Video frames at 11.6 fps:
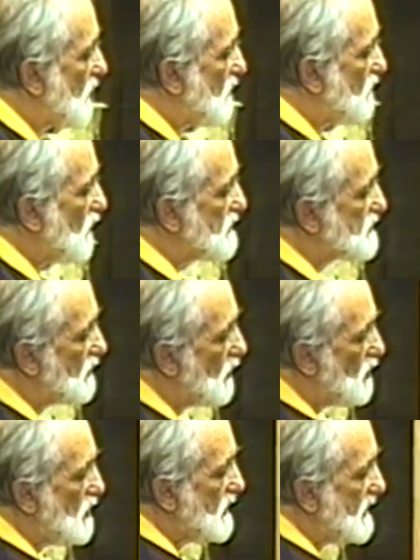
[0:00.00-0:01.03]
For as
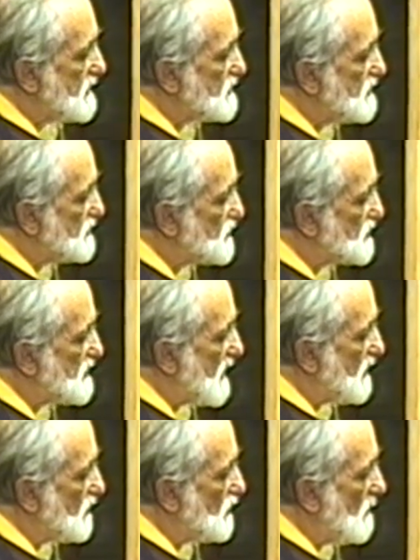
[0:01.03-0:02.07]
long as this
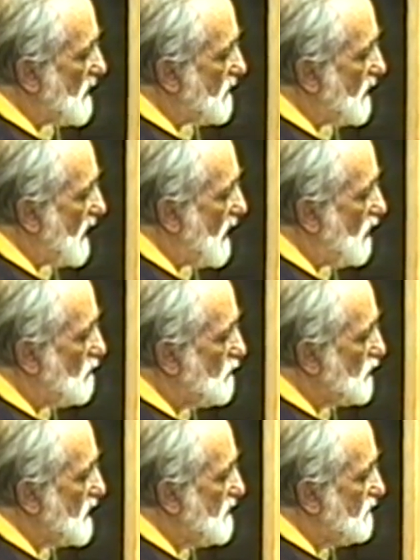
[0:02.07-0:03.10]
state, no matter how
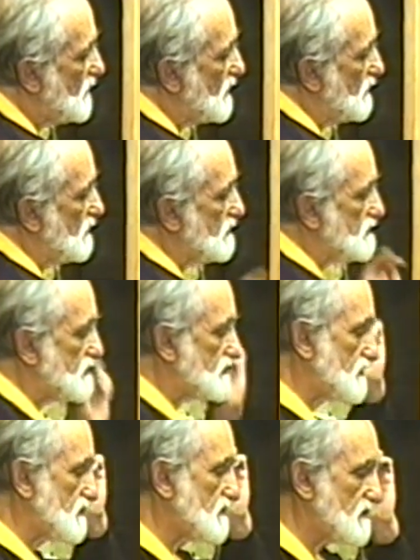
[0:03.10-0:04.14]
brief it
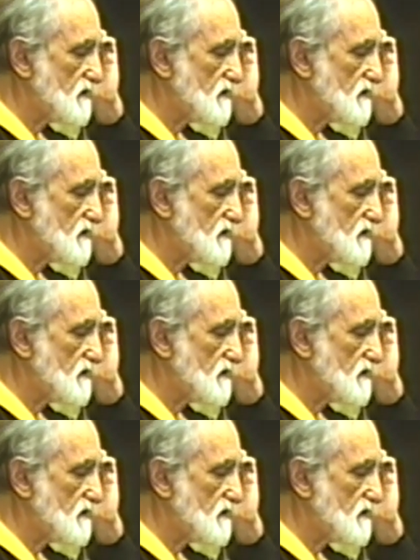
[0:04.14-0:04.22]
is,